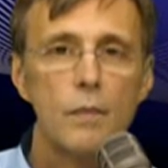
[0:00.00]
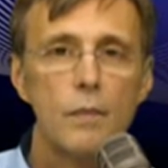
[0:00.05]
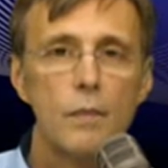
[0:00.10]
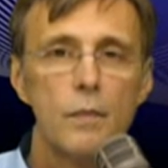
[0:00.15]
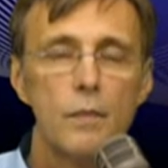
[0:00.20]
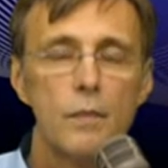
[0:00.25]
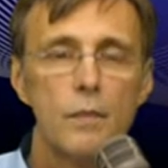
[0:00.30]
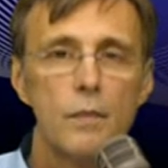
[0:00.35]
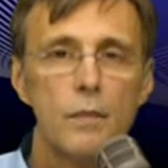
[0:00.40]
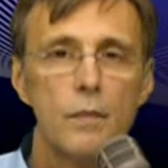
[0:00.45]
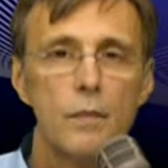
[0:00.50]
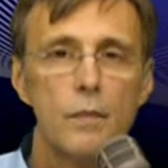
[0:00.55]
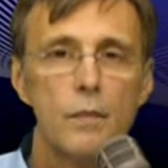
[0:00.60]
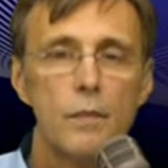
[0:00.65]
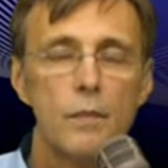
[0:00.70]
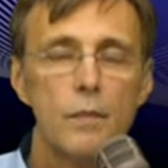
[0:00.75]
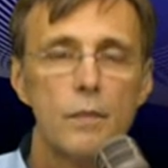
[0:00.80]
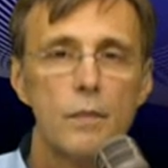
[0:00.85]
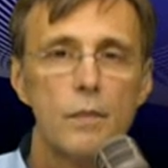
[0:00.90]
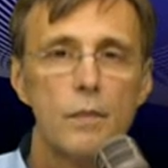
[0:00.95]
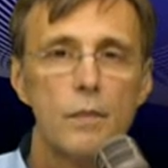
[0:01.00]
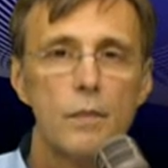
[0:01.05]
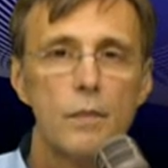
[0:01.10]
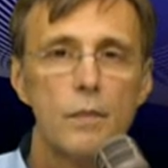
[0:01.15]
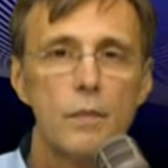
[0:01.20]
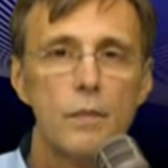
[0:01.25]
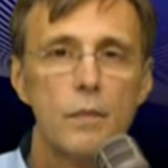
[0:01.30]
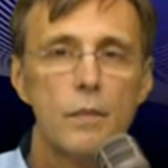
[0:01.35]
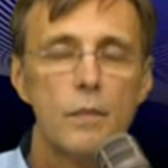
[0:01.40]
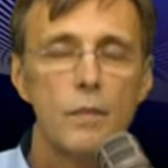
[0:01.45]

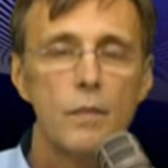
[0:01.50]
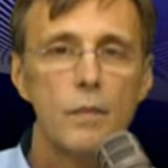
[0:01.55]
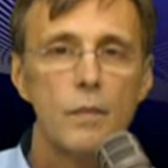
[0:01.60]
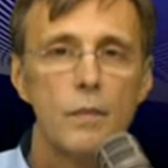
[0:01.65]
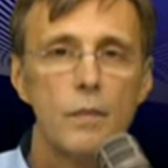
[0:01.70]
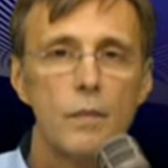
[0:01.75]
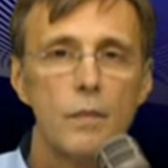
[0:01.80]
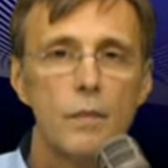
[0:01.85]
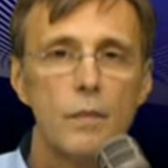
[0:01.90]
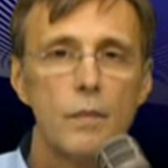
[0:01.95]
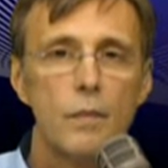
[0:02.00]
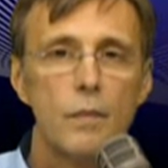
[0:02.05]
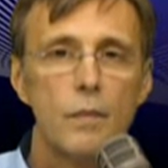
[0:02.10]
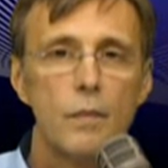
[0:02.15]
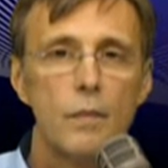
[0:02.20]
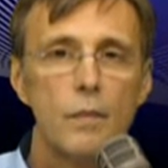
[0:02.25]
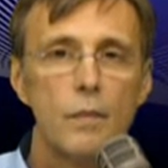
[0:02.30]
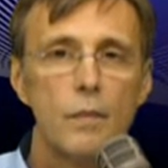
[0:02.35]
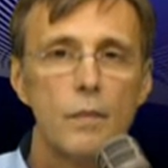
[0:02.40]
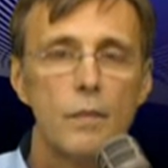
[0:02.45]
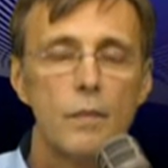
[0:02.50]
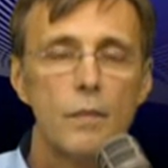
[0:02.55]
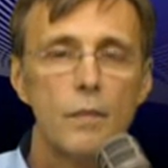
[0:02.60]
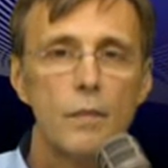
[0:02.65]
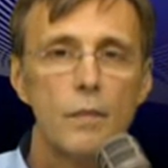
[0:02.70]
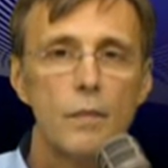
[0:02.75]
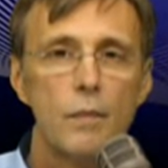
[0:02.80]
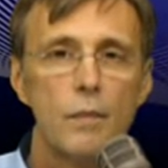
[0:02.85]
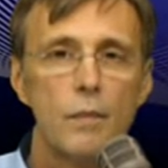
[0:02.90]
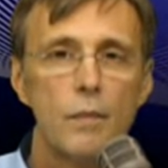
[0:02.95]

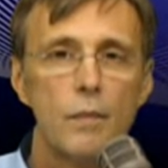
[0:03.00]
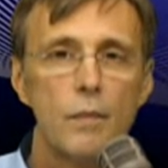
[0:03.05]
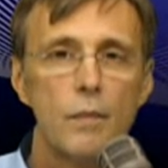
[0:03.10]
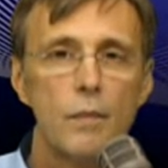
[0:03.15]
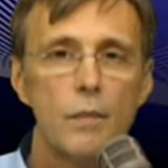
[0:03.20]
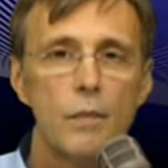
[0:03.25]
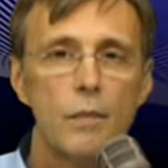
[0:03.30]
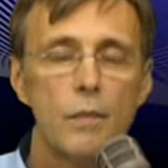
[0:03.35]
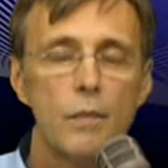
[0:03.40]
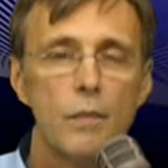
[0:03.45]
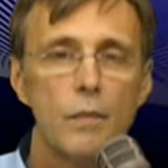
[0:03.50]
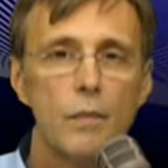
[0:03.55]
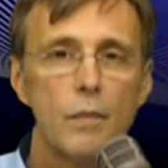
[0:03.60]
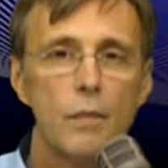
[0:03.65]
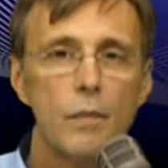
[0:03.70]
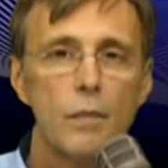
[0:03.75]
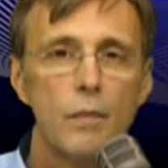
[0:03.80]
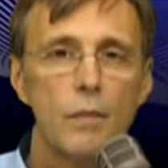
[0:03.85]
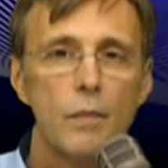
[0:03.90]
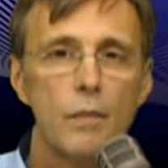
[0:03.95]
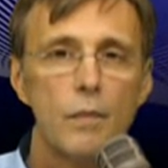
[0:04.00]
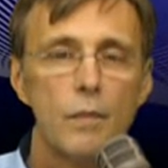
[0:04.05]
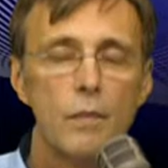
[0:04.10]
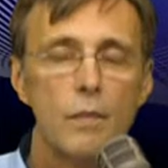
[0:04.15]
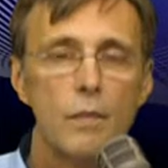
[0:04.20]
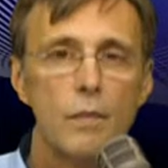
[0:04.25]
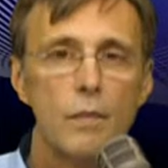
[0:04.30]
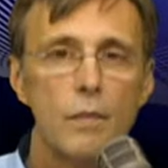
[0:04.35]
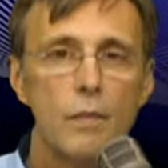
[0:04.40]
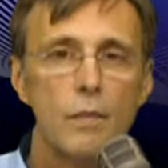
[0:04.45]

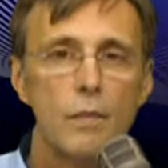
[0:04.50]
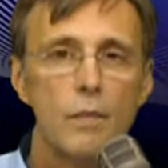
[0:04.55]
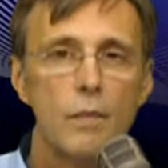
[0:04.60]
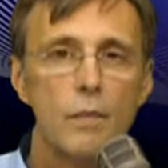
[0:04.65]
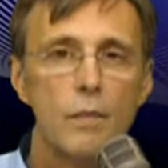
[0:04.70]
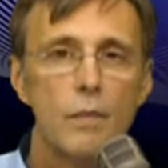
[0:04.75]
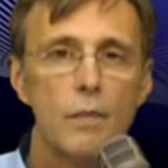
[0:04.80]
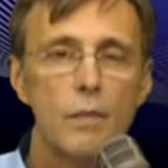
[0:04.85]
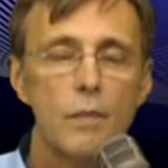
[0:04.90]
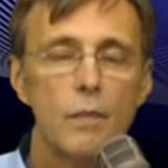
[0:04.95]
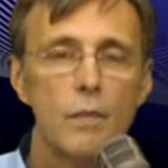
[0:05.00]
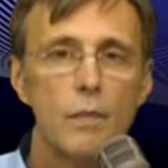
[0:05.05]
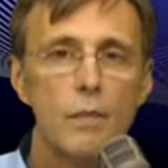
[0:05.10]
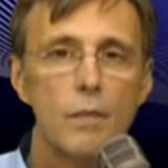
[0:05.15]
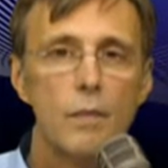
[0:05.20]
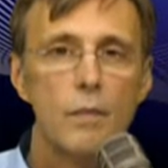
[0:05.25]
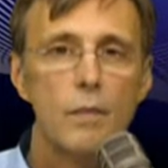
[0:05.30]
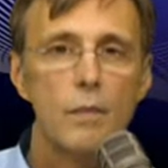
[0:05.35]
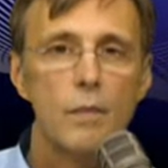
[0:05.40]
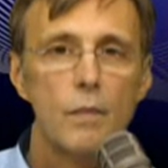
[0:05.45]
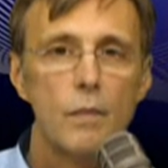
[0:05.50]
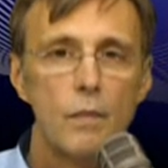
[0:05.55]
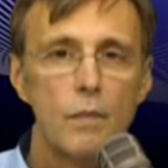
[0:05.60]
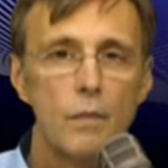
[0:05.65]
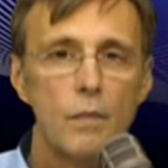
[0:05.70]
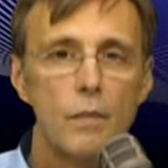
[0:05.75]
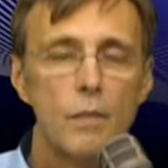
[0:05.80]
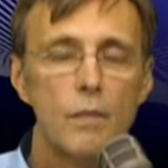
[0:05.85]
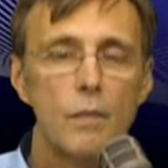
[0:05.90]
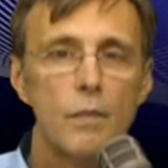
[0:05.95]

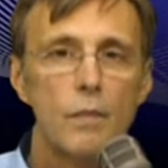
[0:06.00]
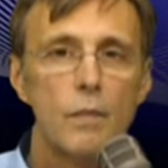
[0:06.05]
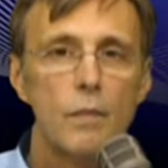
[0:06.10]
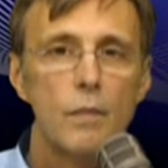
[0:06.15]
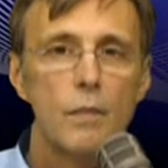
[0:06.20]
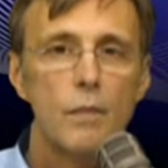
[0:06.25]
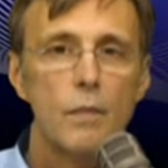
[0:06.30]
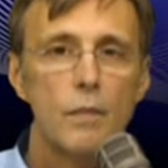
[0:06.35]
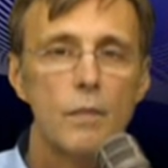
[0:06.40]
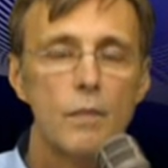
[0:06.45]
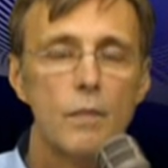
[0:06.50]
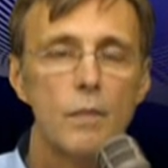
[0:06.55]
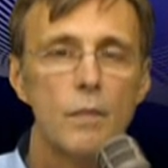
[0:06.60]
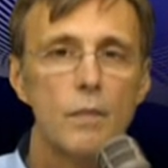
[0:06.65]
The person shown says nothing.